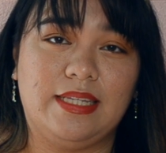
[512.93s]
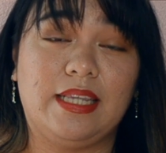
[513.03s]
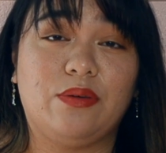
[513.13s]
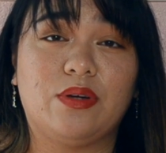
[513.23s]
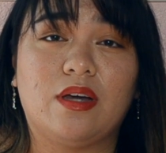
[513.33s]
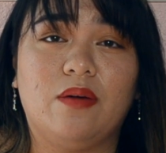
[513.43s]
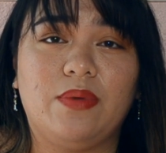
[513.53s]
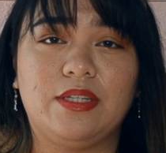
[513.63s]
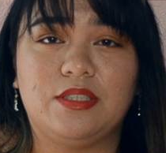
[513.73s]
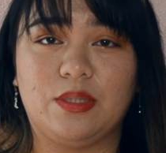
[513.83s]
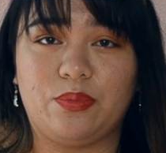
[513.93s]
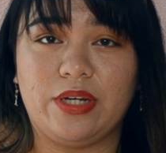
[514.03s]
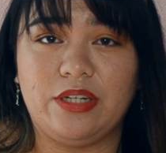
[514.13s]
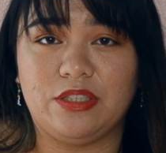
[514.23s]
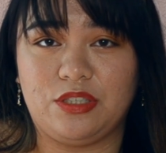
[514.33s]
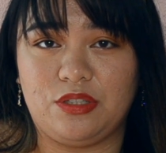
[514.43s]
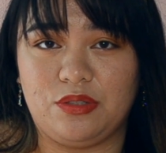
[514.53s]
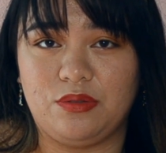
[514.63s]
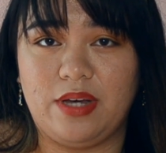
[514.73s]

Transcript: And they were coming to the prayers too.